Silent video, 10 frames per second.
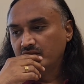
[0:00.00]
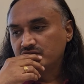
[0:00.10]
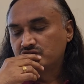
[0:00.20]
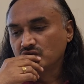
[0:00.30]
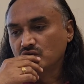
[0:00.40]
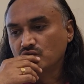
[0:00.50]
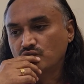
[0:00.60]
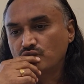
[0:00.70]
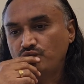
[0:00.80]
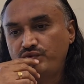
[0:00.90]

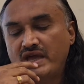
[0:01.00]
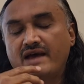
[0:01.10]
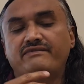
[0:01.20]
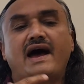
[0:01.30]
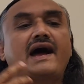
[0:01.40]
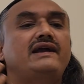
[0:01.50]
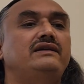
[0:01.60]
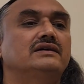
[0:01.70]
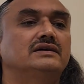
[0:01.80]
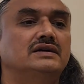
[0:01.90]
So we have
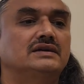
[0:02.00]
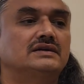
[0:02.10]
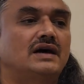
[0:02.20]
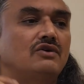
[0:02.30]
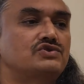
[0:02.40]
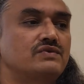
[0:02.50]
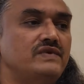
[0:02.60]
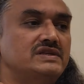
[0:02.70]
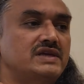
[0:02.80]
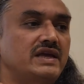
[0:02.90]
had, how should
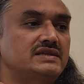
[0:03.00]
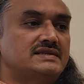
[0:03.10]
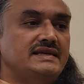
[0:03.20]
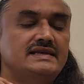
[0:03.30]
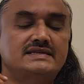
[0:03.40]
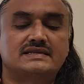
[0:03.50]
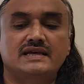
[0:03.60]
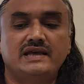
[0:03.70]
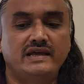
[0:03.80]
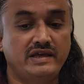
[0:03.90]
we say, seas
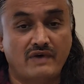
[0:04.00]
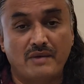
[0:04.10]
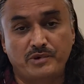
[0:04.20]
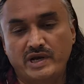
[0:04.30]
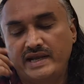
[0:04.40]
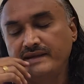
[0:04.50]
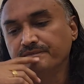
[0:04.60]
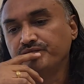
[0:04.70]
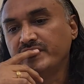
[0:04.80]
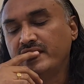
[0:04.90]
evaporating.